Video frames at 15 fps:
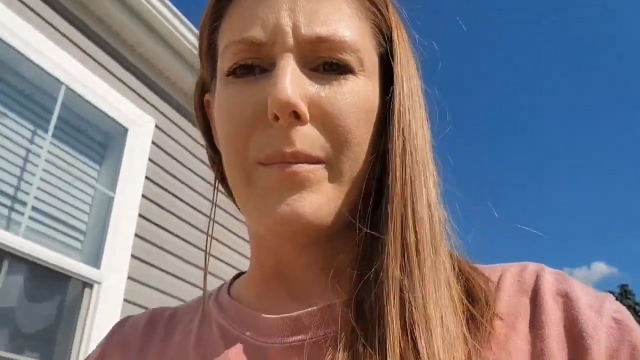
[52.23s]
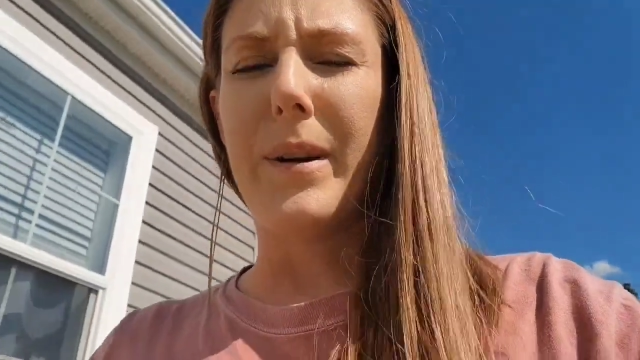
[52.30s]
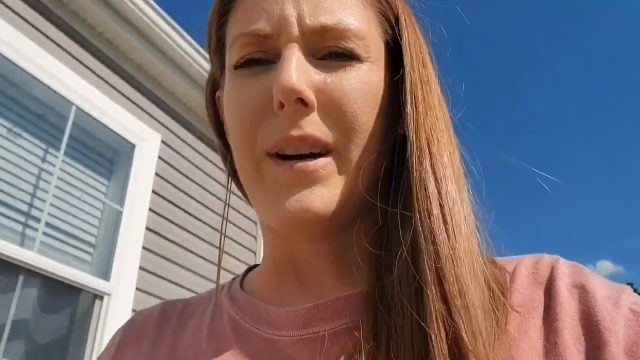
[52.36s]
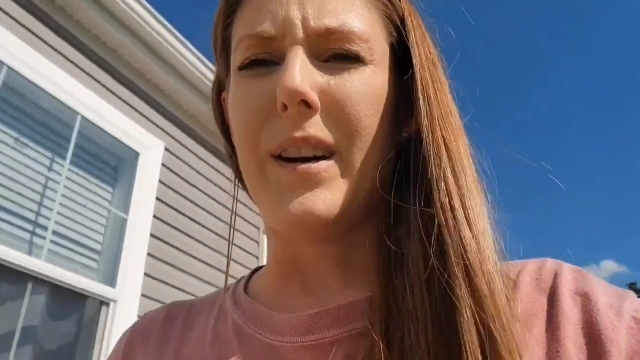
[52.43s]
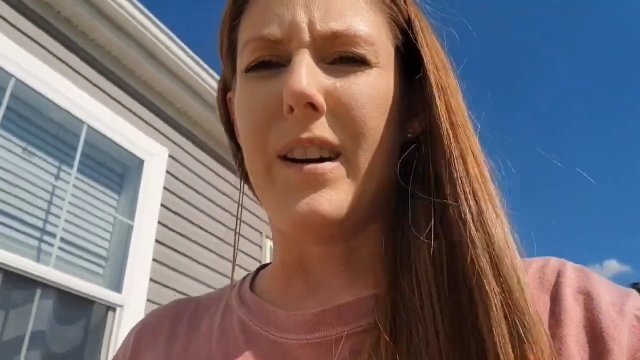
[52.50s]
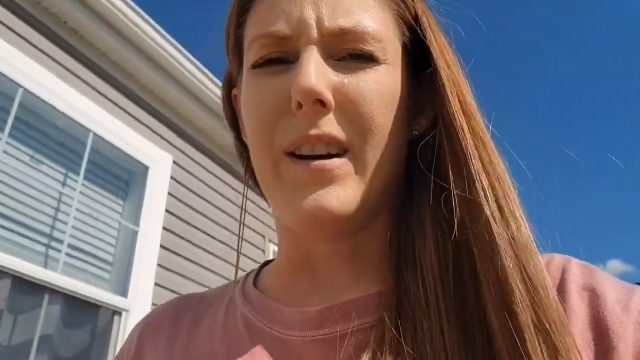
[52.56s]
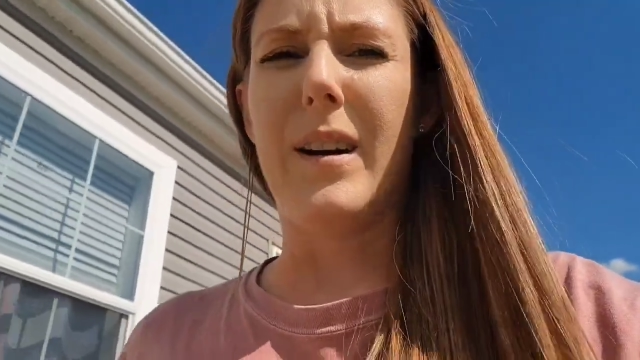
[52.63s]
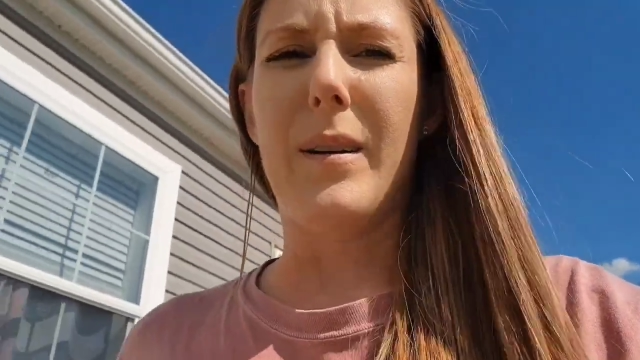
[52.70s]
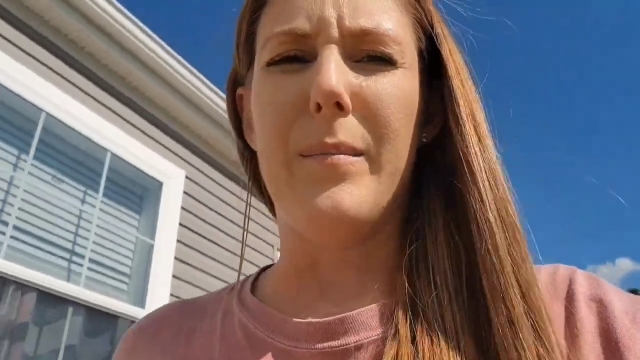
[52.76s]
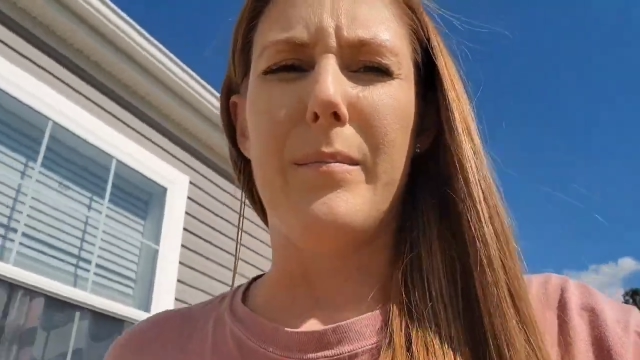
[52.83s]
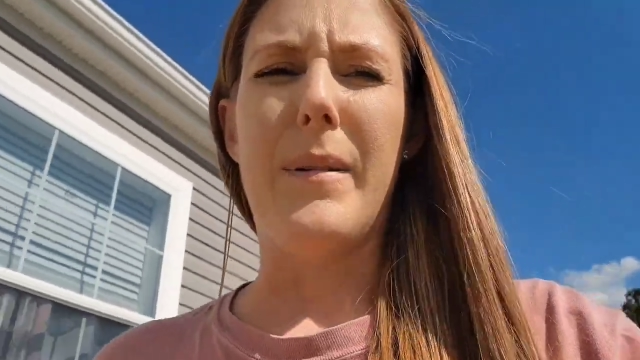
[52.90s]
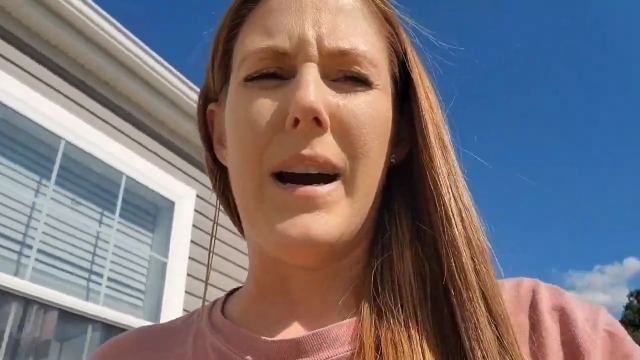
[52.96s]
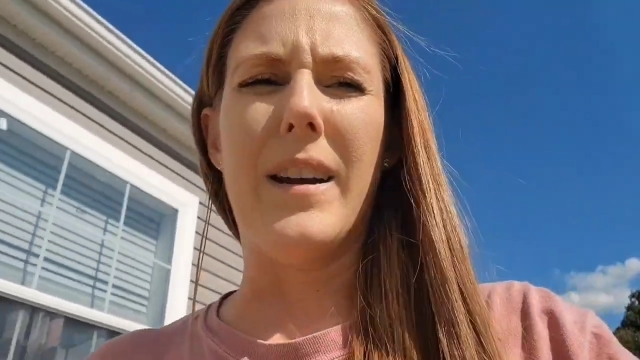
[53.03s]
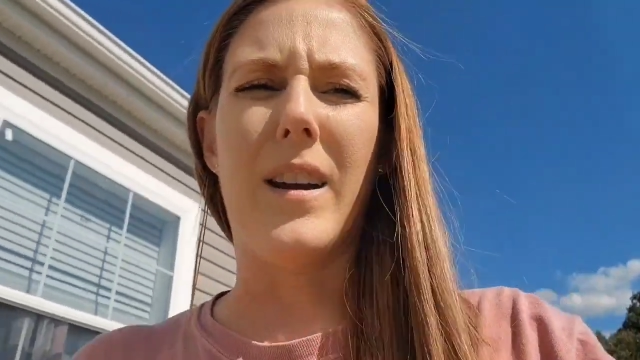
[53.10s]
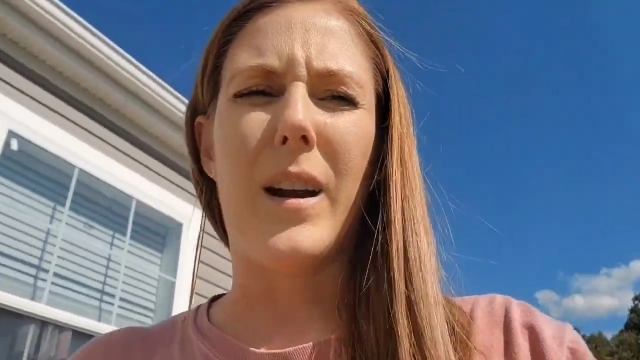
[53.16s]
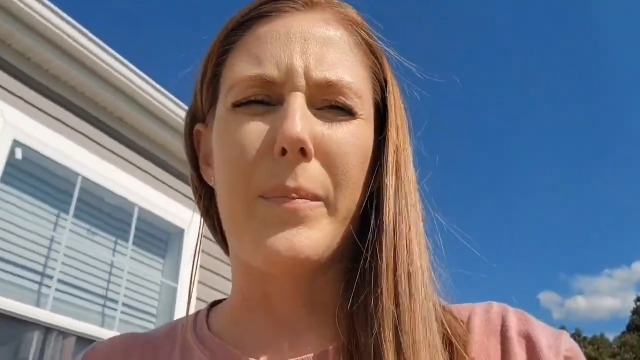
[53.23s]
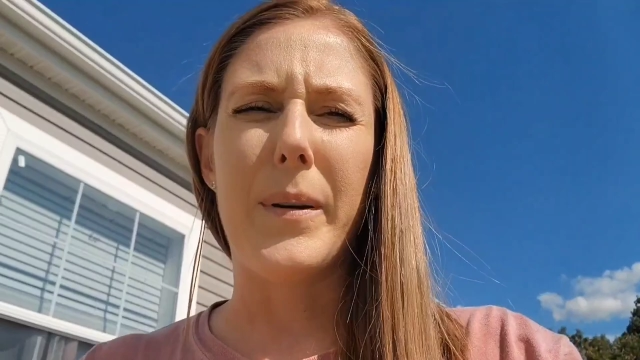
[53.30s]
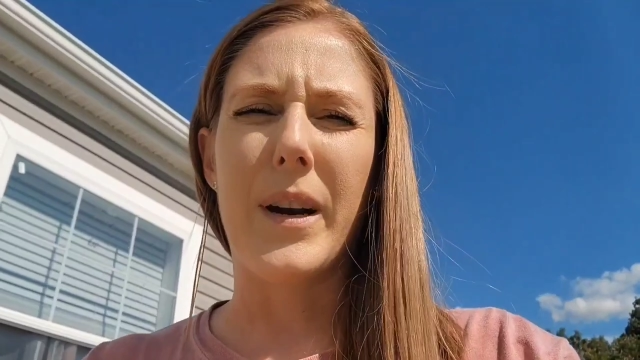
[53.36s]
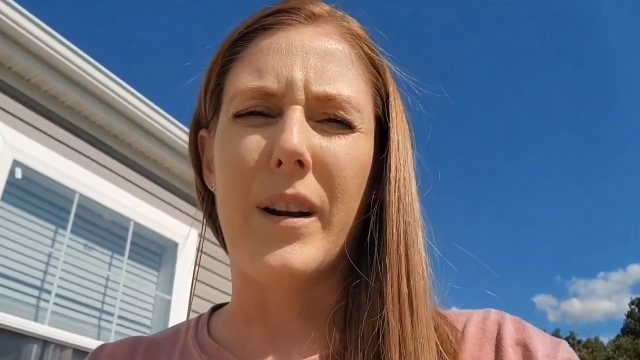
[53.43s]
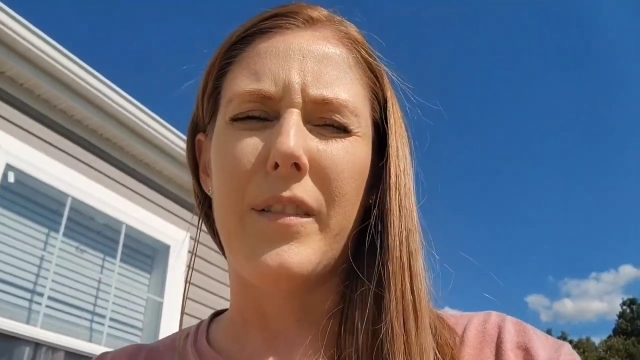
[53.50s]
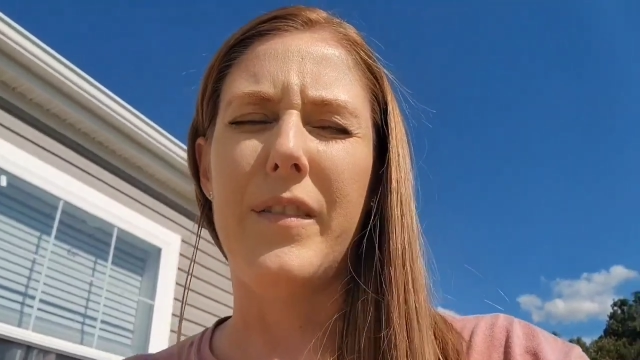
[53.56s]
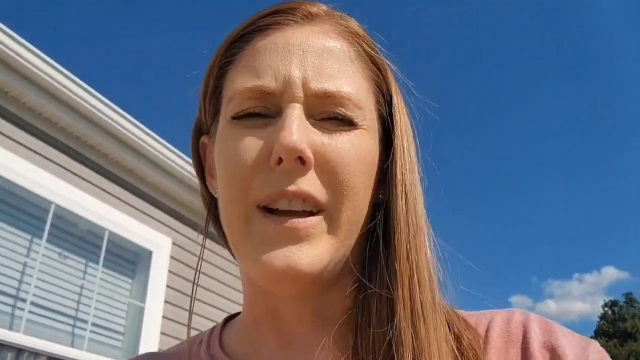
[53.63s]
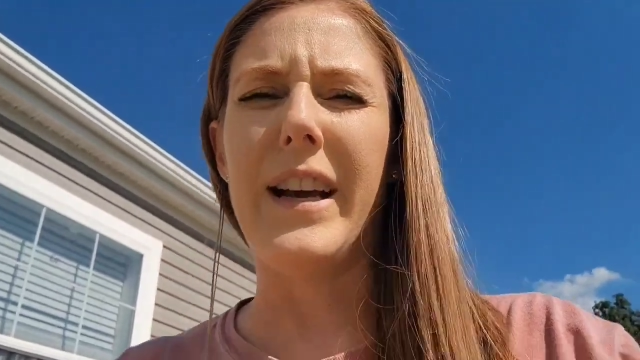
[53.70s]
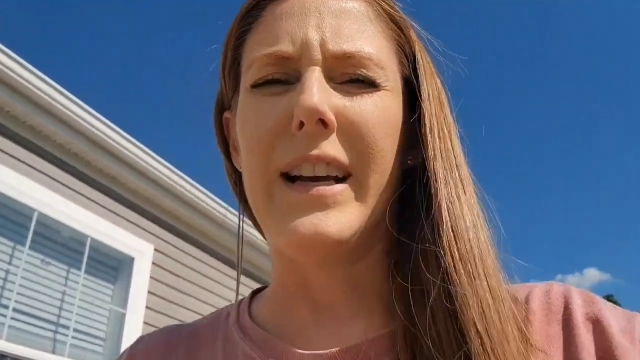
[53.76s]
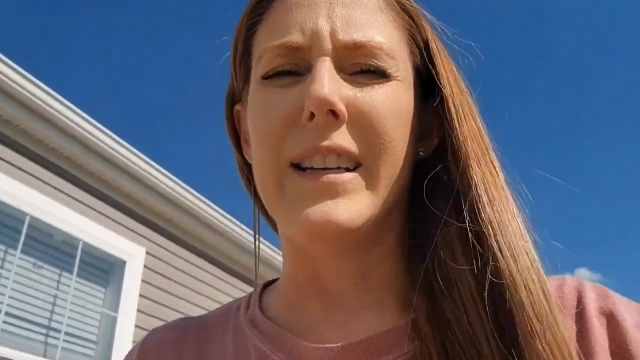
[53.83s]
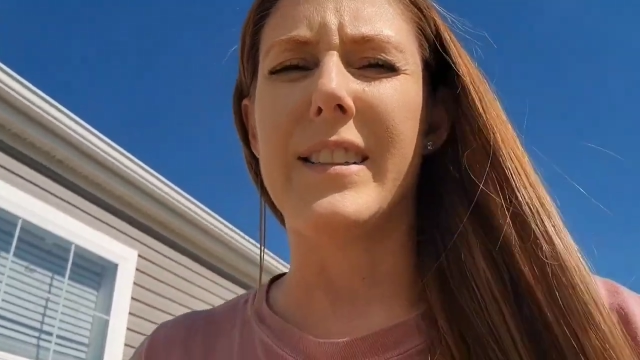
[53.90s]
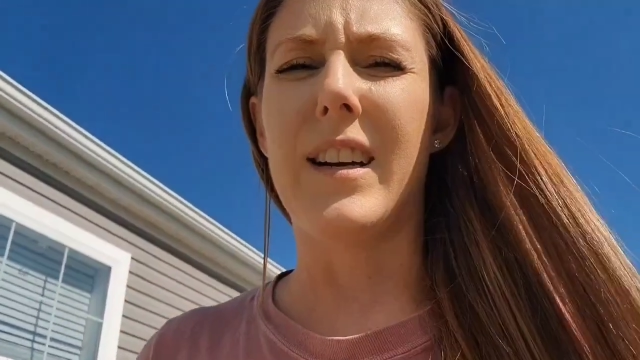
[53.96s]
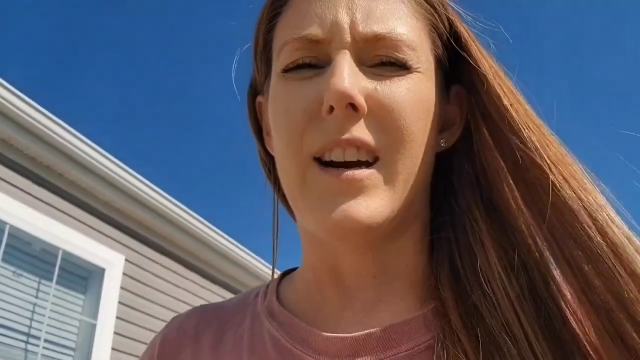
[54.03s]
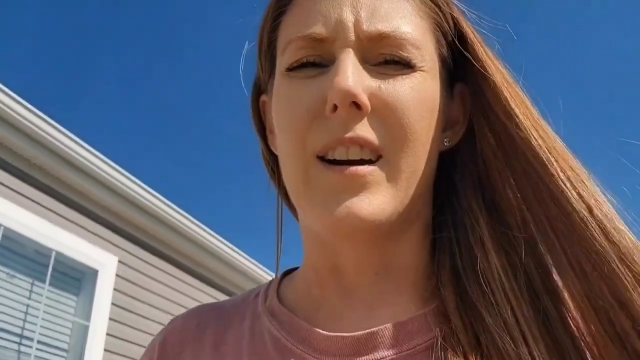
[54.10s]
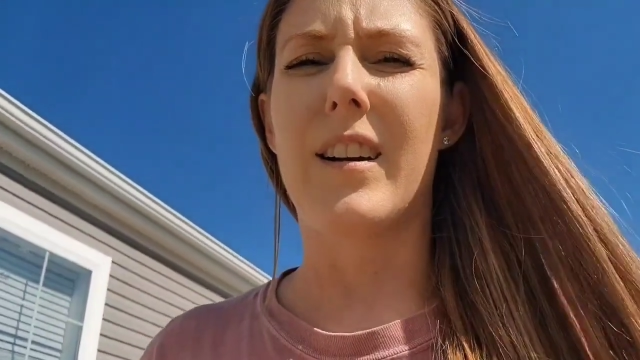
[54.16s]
but um, monarch butterflies